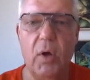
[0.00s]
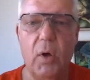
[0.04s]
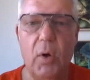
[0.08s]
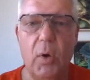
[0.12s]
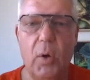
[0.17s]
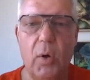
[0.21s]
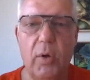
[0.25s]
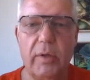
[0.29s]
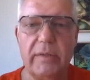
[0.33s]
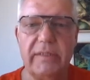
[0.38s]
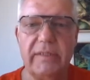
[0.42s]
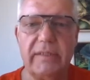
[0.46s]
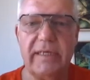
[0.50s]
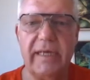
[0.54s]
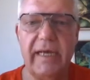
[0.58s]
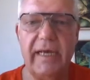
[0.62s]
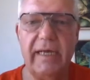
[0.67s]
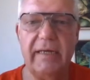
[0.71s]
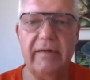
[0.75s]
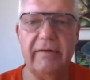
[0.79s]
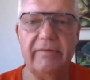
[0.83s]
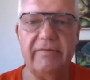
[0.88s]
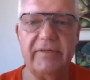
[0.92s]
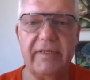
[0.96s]
All these
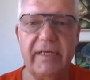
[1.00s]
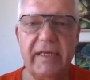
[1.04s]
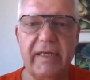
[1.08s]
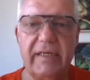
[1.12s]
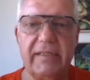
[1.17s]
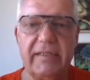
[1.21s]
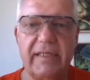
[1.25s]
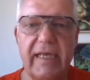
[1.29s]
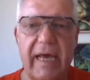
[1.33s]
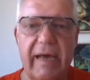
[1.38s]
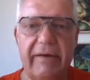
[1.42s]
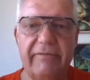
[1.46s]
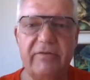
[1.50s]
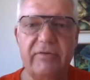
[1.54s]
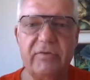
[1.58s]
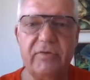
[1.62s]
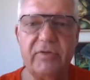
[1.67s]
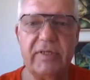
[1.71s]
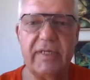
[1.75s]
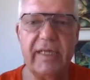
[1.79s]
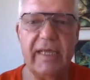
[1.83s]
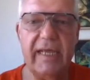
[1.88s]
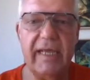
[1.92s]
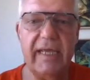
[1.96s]
kind of things have to
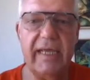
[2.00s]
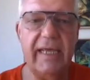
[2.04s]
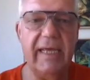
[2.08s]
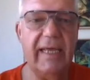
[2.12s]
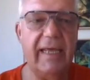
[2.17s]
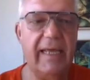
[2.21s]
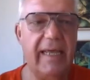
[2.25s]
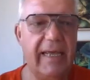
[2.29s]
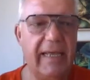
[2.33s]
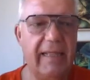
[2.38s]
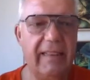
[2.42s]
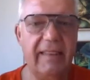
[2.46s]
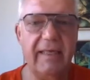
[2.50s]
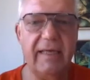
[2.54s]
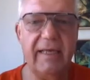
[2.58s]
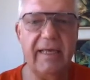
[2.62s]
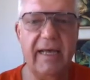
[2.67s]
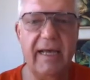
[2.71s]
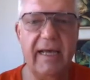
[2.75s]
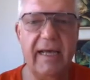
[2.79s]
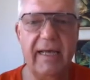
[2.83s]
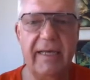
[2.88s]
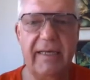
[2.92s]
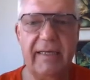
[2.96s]
stay in the
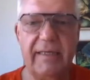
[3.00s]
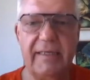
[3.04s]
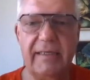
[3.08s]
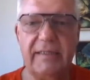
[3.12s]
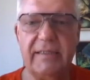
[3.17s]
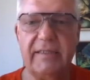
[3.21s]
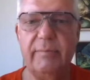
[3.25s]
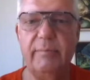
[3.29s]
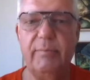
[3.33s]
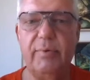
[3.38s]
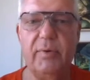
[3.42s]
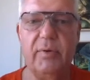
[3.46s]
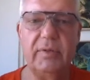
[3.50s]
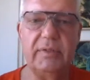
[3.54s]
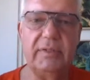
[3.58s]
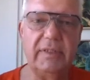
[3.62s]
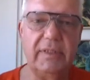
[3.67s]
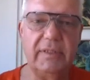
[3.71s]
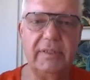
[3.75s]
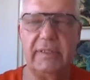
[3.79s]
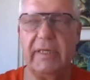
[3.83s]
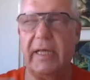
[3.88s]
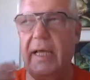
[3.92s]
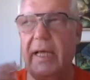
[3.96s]
car. It is
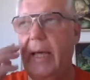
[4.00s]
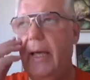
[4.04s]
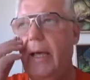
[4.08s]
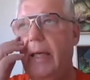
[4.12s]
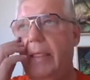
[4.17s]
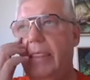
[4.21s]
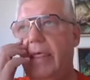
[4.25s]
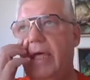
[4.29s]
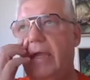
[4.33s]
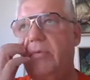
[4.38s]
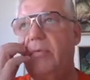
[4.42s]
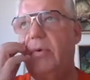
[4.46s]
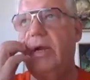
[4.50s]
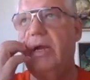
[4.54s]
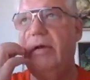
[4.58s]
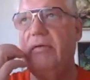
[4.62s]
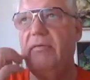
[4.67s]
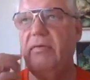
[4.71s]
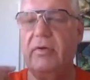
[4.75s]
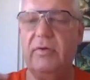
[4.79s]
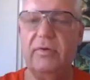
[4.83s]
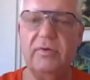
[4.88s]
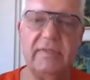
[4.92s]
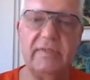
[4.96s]
important that
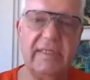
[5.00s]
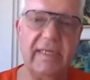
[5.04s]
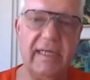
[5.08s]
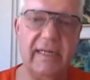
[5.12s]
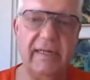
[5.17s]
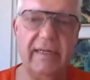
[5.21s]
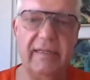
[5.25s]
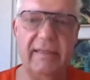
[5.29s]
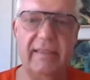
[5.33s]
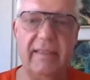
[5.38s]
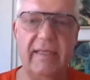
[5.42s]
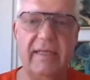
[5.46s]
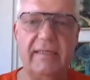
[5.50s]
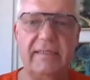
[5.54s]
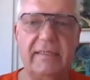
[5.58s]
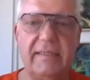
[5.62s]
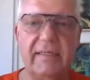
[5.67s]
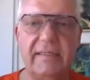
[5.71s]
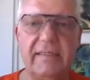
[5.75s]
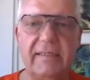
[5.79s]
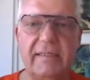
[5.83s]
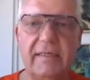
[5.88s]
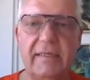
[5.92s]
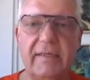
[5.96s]
whenever you sell it, that
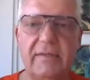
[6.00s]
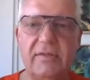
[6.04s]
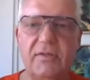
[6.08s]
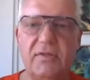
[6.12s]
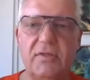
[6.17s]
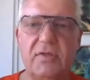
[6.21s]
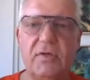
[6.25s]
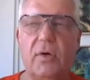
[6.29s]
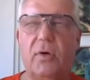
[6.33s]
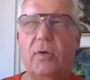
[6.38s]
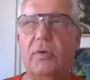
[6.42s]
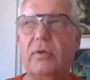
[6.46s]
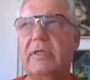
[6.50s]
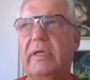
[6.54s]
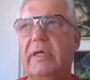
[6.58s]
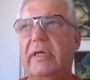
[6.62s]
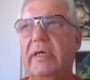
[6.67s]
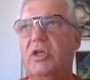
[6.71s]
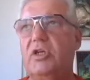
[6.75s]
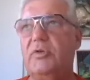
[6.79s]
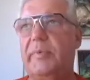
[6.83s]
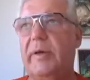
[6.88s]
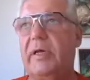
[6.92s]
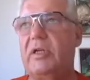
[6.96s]
this is sold,
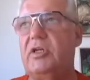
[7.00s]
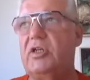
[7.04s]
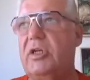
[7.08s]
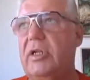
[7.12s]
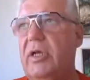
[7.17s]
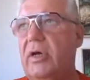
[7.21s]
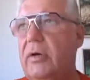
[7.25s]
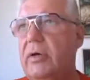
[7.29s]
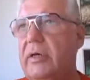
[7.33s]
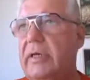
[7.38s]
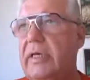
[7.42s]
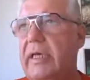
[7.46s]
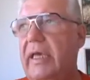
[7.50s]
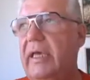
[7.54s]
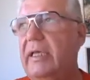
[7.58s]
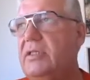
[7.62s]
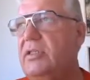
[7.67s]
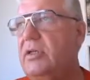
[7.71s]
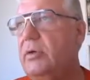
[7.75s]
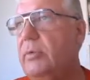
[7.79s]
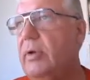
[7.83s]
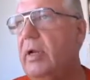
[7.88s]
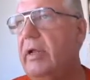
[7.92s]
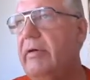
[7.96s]
especially on
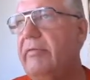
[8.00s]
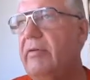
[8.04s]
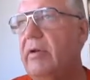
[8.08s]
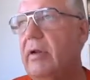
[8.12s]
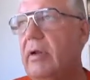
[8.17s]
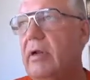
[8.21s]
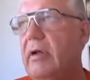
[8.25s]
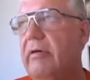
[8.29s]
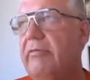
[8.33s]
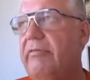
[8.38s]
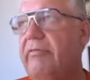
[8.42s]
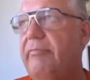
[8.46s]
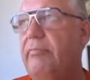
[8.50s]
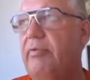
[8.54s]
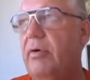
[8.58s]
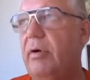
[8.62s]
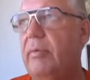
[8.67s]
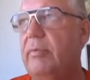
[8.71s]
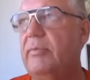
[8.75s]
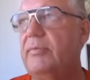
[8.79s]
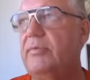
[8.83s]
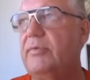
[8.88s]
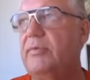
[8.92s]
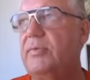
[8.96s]
keys. You will have a lot of
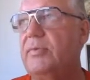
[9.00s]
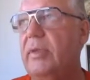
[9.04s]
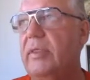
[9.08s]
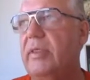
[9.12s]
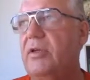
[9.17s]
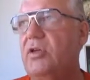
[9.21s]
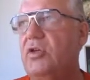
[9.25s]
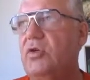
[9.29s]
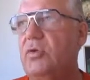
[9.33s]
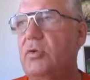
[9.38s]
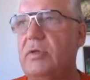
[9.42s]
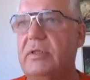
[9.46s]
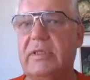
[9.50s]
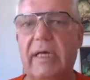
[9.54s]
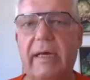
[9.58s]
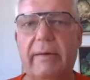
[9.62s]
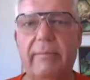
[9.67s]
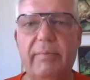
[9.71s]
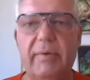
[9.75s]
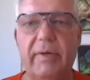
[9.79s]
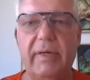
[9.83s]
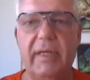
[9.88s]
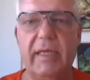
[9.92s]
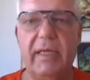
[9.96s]
problems with the insurance
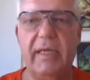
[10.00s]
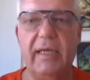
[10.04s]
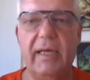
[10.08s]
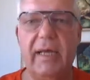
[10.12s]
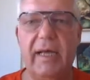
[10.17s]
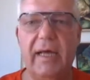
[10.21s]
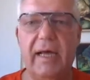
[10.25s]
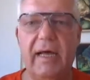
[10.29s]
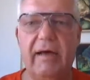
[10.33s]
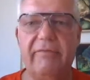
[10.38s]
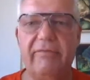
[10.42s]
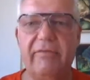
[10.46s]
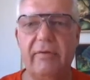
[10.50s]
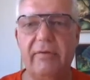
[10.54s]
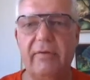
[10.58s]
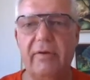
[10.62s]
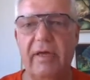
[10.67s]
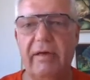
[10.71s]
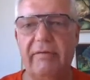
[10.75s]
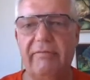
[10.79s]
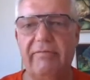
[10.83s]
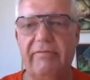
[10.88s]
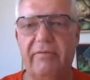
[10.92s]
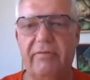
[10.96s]
company after
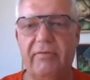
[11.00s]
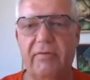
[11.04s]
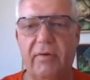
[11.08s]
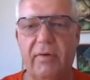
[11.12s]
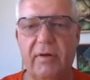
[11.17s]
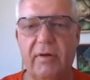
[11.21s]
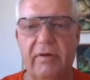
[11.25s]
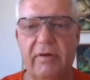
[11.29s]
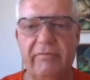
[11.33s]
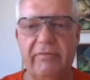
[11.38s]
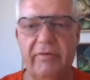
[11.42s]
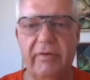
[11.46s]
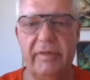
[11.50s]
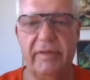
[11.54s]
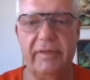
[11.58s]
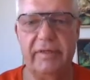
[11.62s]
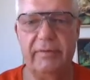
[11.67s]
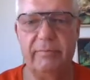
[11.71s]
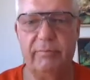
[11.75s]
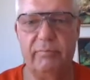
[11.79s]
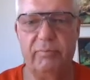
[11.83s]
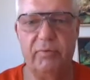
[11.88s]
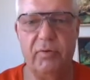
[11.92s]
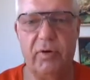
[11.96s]
you have sort of
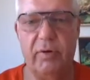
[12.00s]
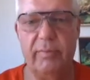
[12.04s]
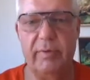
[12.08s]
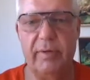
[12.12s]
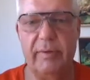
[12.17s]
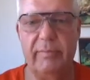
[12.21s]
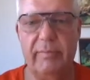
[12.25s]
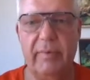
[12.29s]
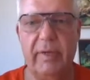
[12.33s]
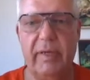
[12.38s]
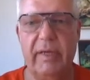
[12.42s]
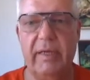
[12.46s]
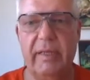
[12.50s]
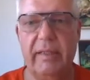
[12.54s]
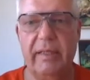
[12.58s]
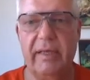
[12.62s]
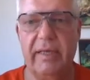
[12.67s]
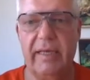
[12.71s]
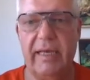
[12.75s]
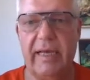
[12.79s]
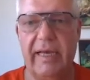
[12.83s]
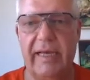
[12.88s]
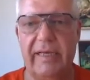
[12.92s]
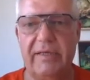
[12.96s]
a problem. The
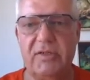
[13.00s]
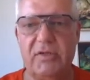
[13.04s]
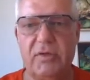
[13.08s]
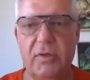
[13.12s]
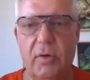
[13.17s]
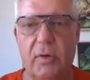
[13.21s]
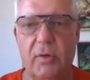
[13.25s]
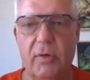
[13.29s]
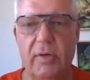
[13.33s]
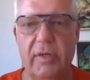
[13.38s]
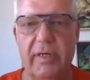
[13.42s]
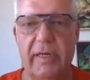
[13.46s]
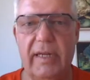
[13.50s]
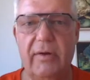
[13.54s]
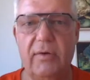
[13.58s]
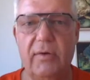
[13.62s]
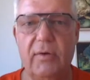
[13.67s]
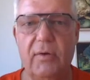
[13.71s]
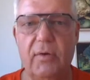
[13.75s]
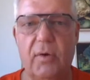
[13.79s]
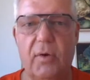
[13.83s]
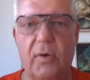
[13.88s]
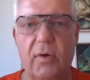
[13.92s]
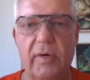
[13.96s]
car has stolen and
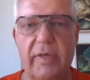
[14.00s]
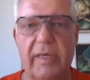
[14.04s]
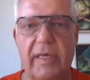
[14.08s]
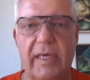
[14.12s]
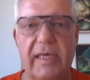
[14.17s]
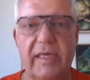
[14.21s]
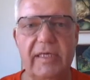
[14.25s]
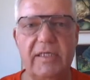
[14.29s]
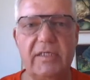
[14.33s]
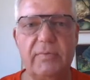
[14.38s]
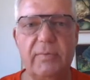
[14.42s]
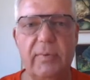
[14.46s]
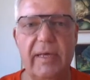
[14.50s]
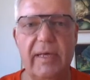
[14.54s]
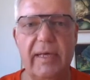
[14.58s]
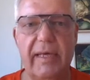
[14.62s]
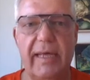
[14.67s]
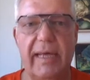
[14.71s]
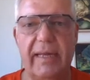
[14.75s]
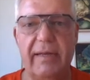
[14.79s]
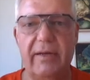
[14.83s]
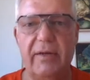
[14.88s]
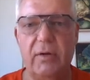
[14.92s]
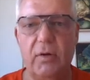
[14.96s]
not all keys were
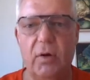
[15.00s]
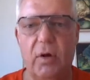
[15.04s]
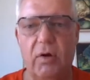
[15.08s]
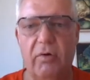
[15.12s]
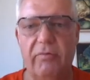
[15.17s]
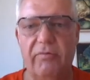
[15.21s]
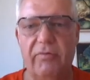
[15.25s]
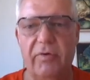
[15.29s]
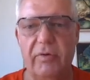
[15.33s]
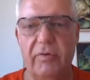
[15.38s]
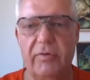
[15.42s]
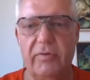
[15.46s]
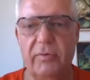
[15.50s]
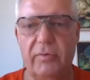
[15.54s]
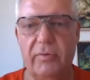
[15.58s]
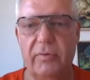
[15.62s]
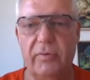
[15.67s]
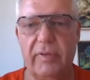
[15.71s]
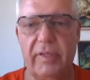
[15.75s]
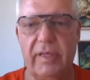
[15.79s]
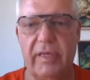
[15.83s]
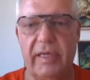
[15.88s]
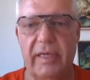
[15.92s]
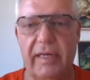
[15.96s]
handed over
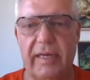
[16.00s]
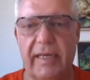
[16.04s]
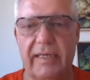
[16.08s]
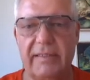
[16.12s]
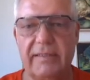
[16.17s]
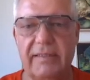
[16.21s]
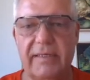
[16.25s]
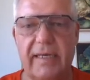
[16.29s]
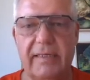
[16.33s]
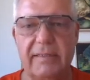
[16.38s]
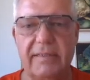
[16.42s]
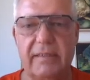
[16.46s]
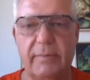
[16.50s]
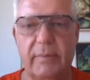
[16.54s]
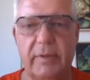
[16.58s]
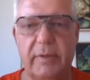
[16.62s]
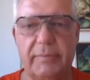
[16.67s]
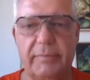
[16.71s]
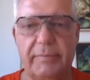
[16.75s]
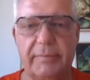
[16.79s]
to the next customer.